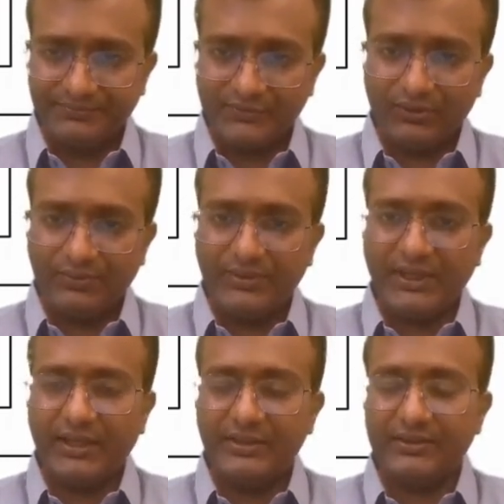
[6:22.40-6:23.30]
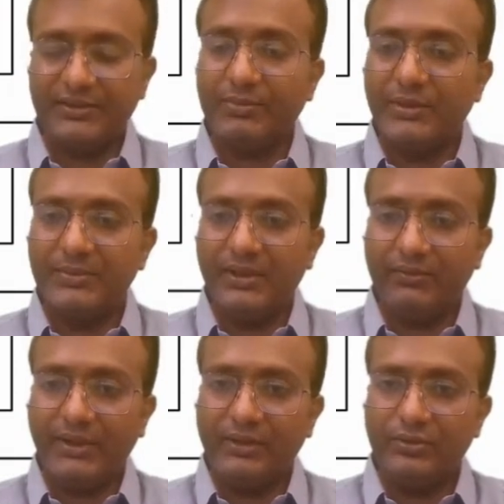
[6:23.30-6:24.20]
So we can sum up the
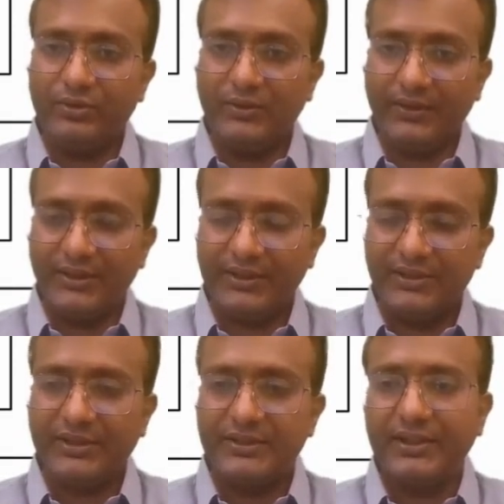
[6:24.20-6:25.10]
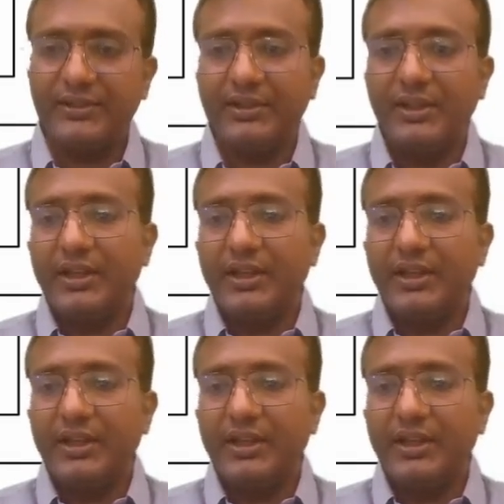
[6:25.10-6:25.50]
values of resistances.